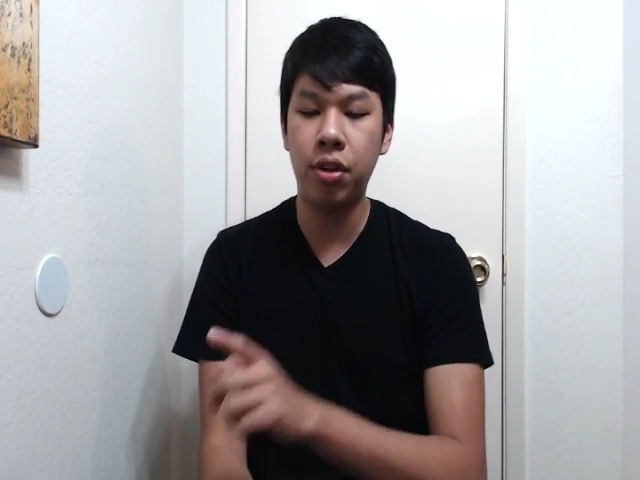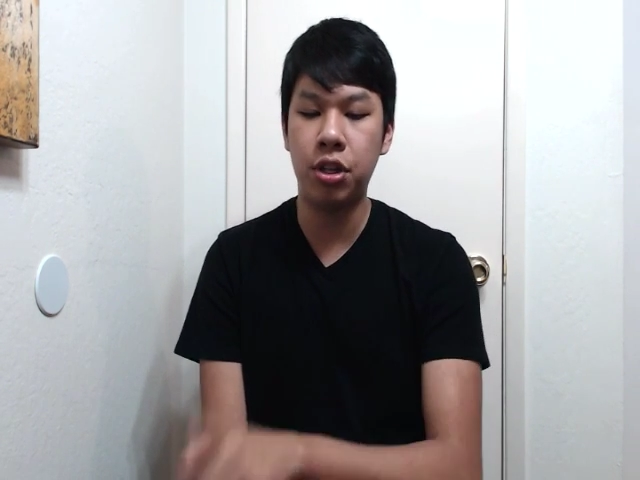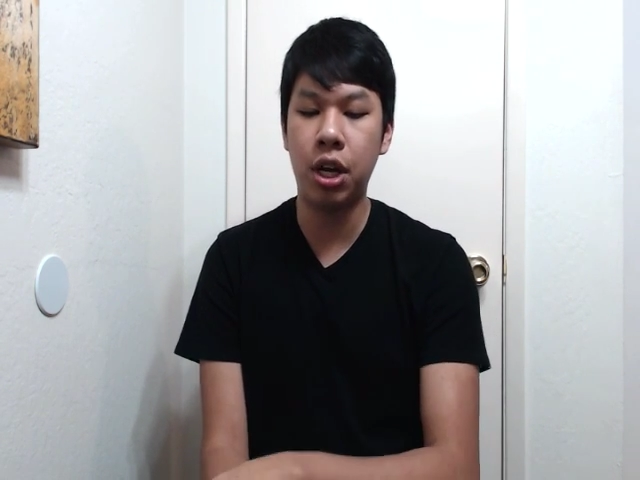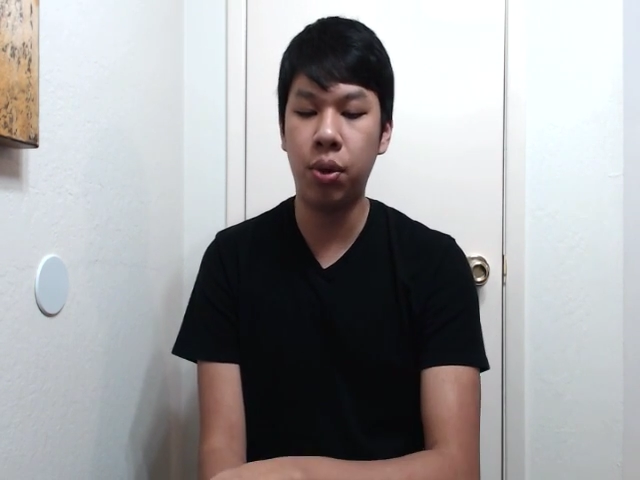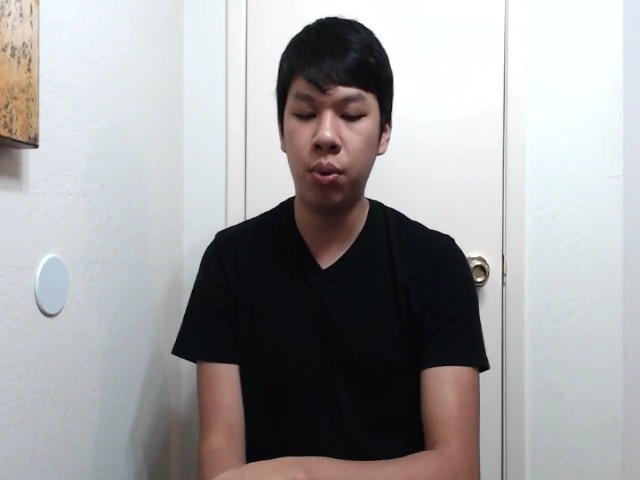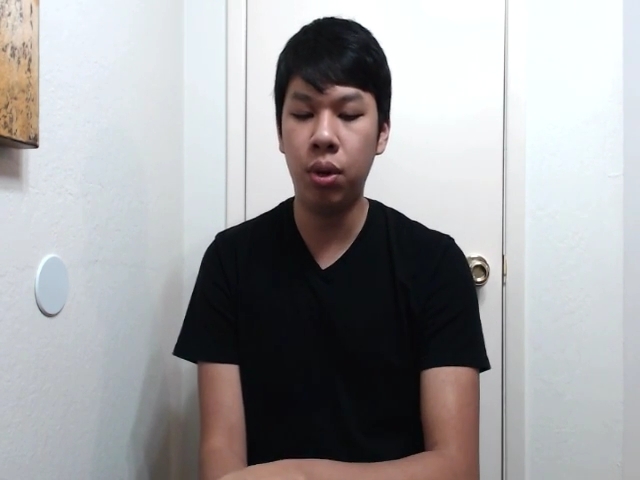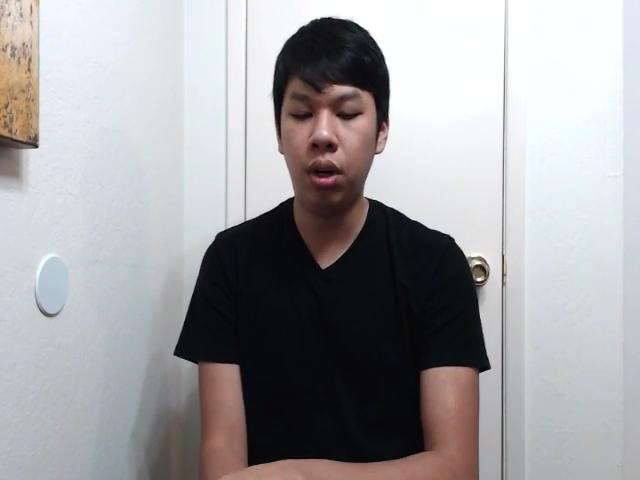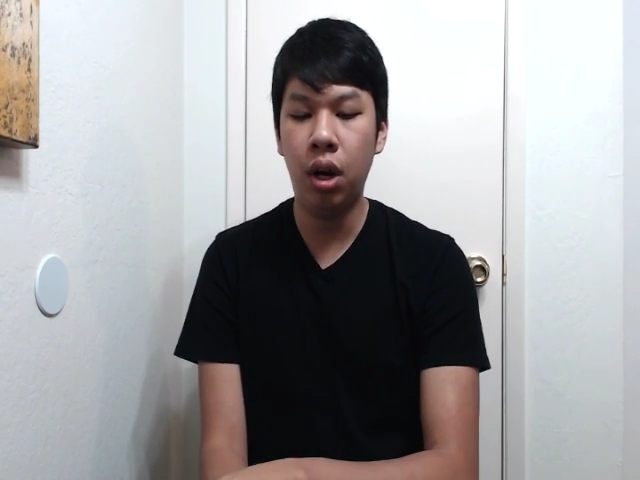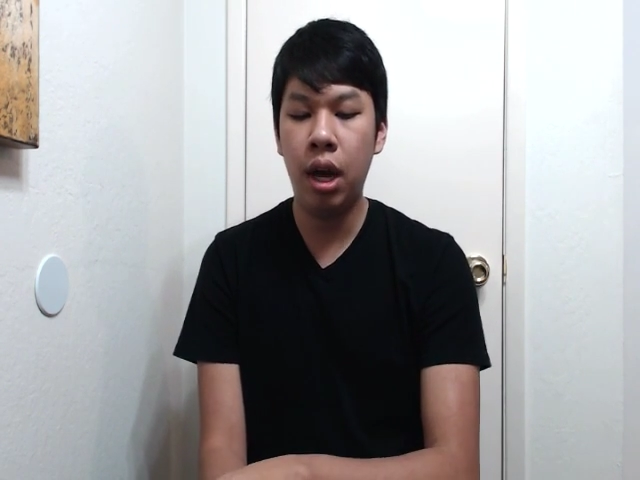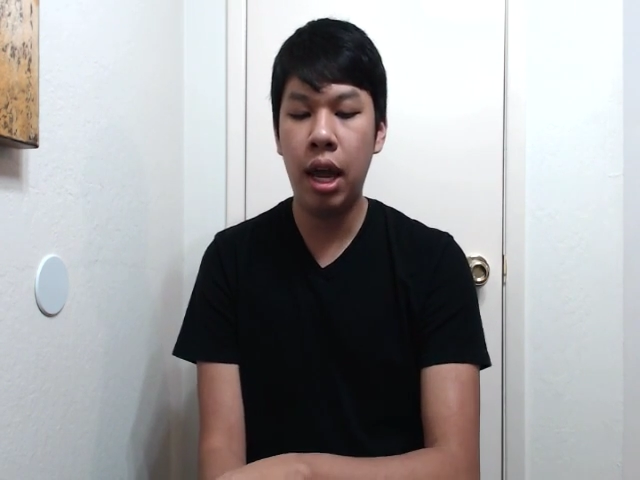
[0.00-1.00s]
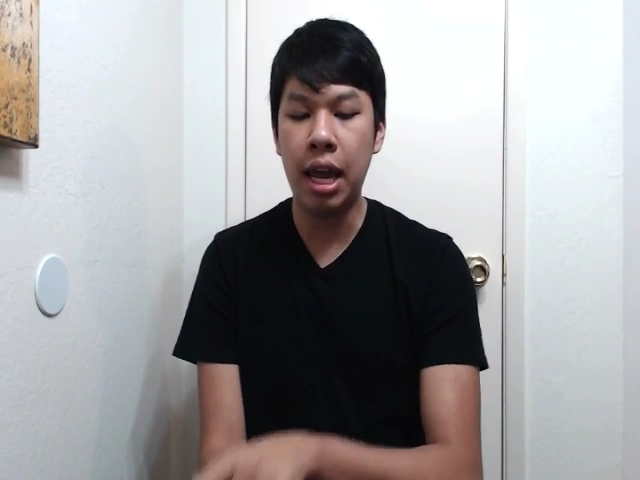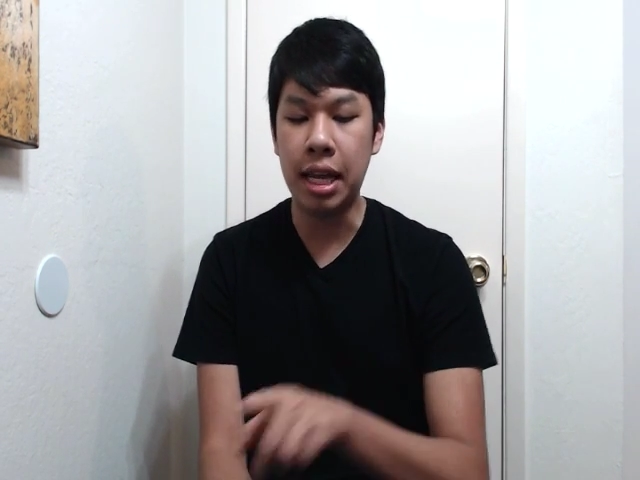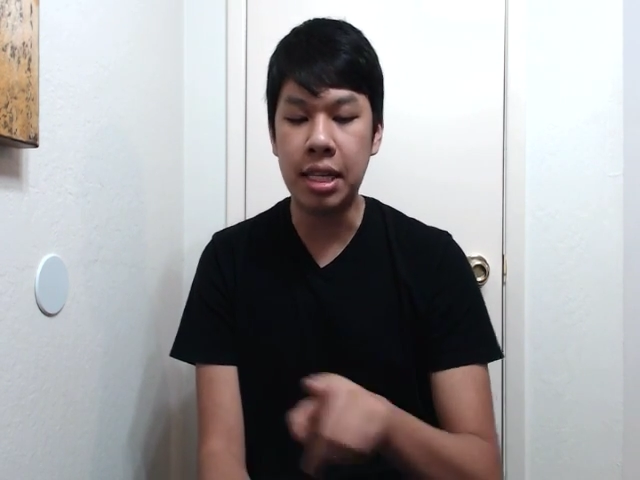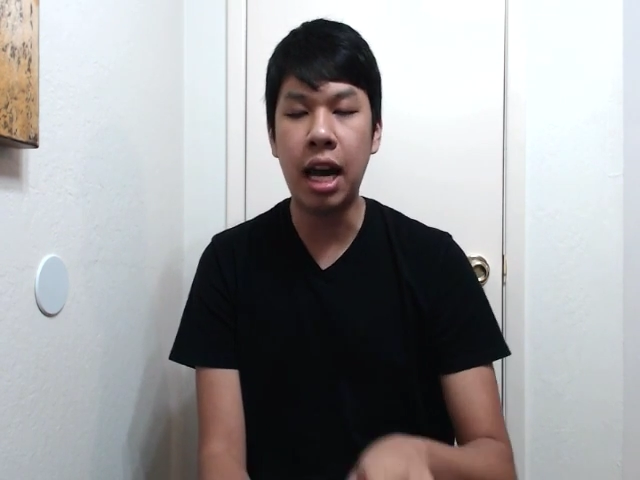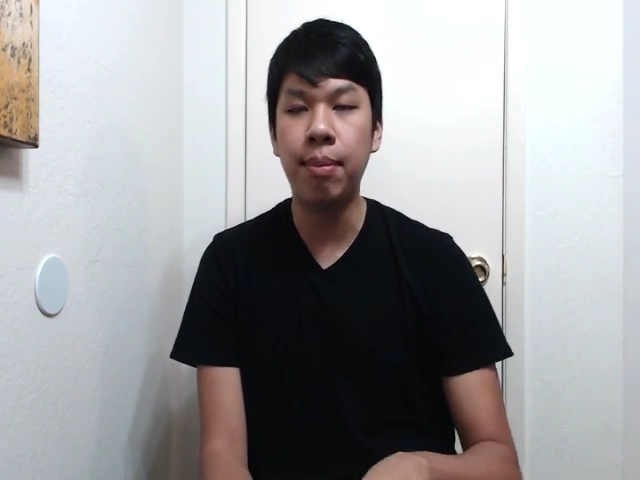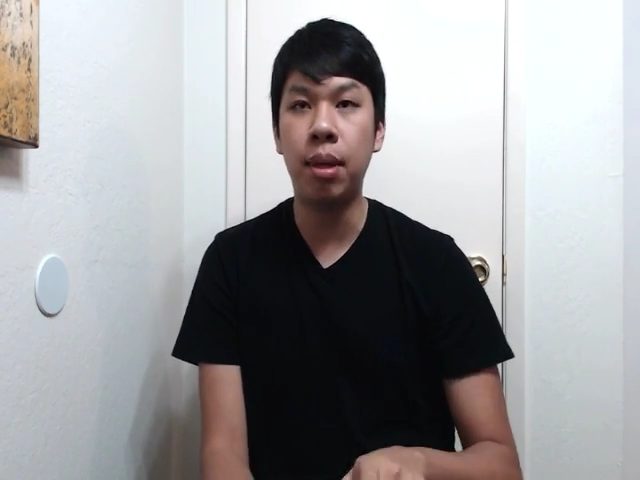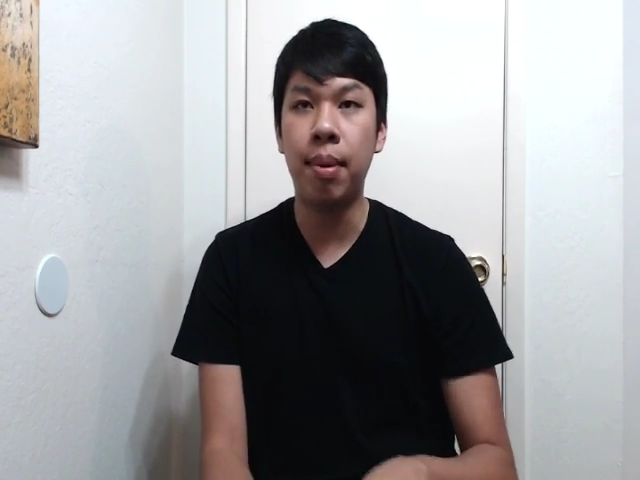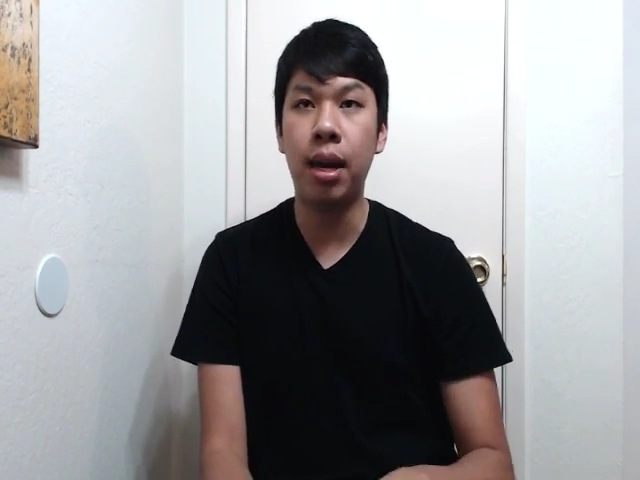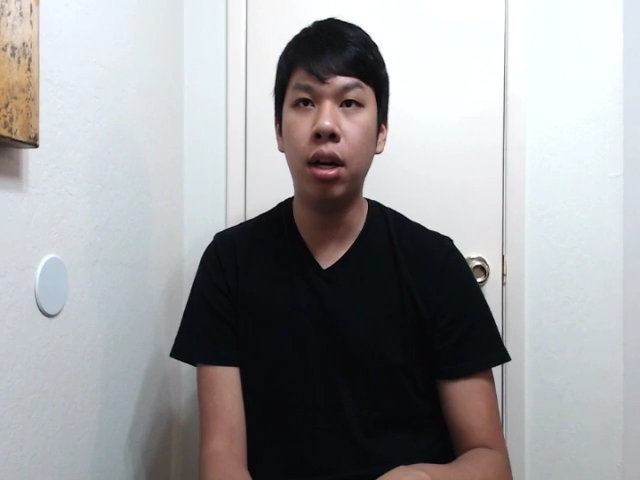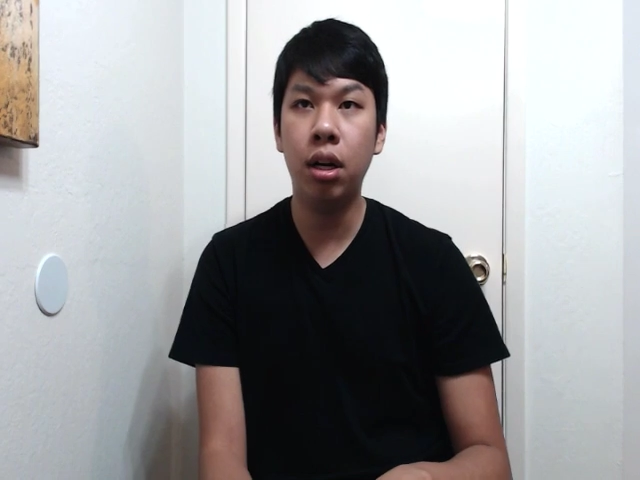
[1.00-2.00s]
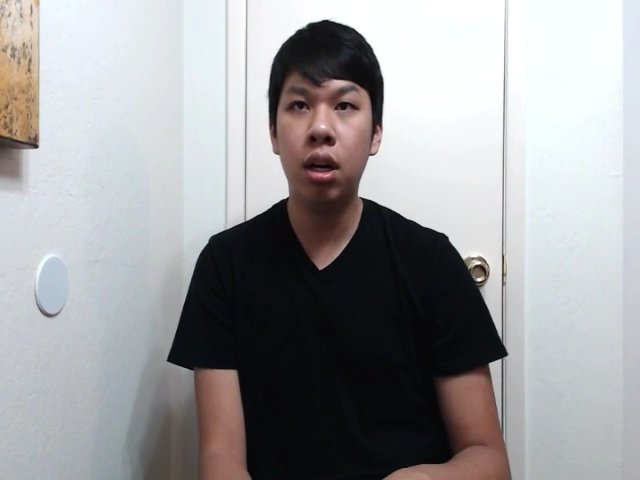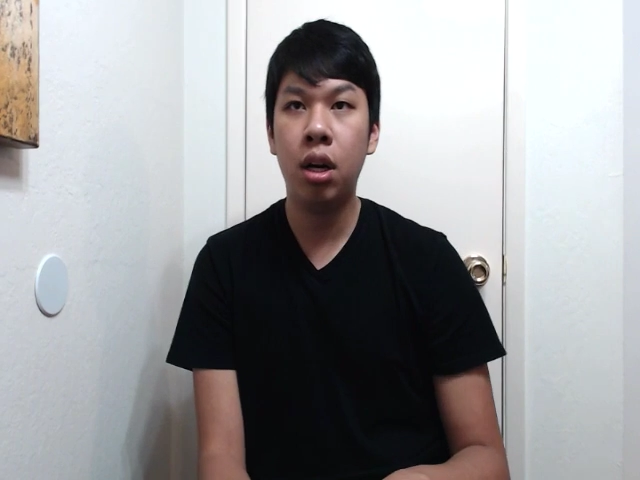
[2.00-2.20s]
Jailer Ruler in a timely manner.